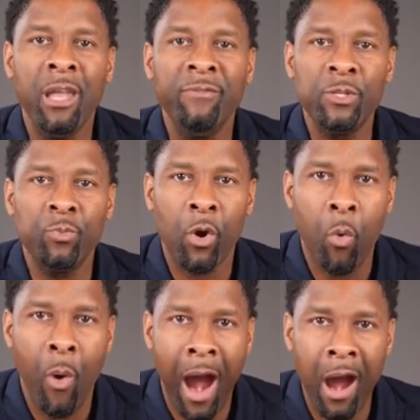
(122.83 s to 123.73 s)
all of its
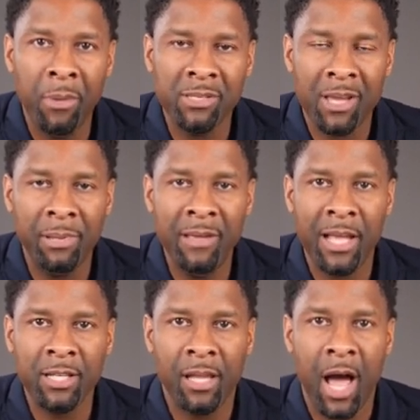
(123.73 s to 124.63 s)
requirements. I believe
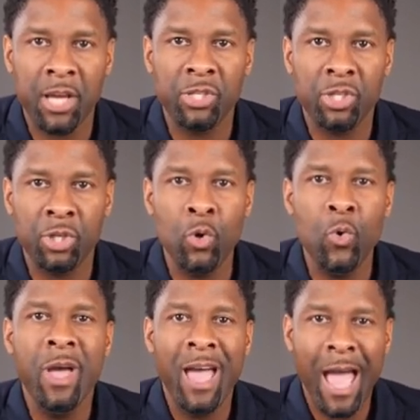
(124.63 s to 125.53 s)
that's Colossians
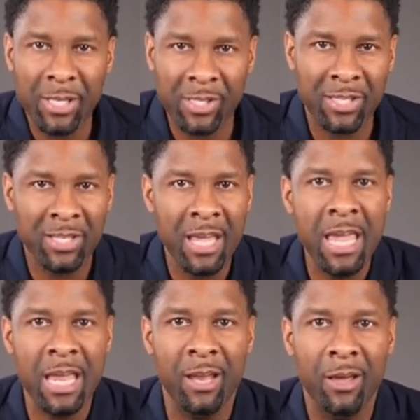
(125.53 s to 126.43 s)
2 and
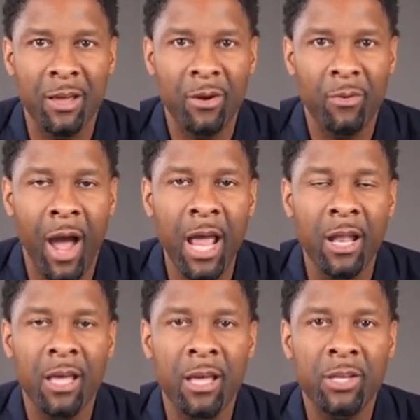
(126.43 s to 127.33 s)
16,
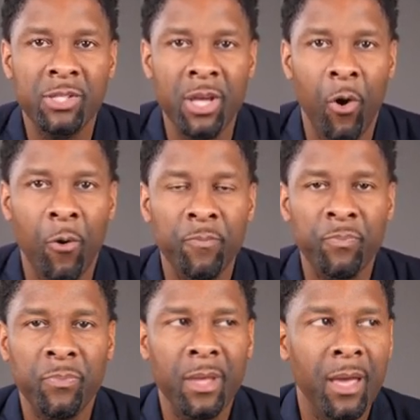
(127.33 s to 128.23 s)
right? So,
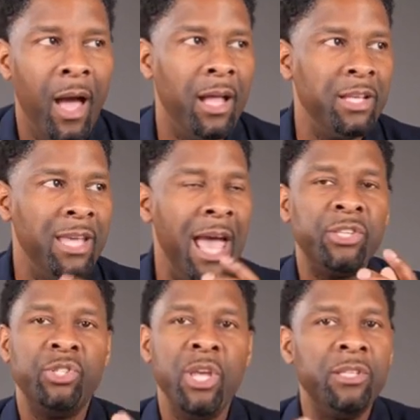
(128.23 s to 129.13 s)
uh,
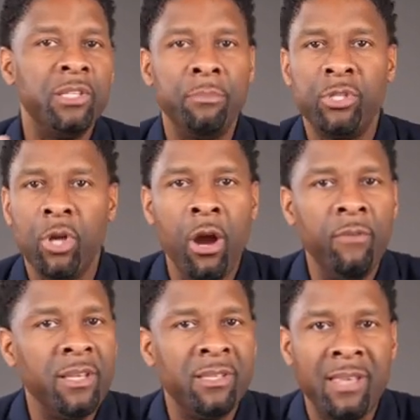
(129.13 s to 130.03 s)
yes, Jesus
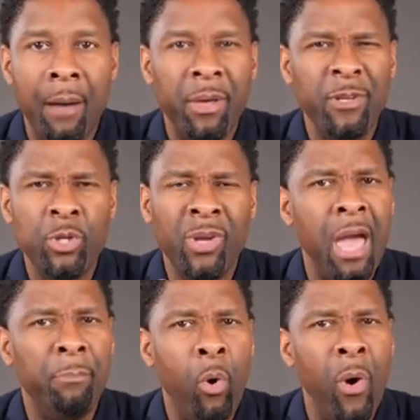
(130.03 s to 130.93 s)
observed the Sabbath, but you
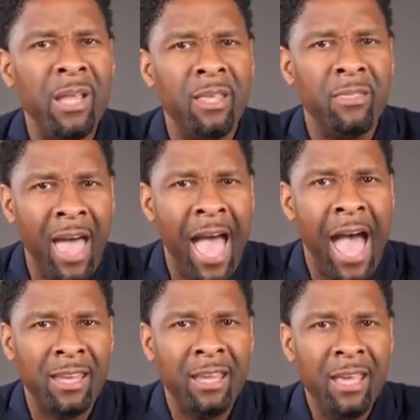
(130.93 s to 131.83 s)
can't point to
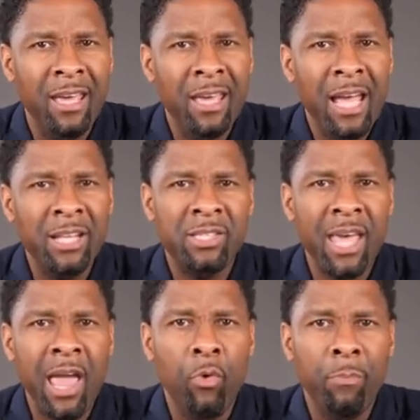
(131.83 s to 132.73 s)
that and
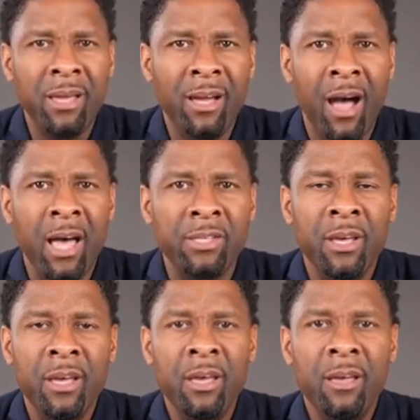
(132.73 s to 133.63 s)
say, well, because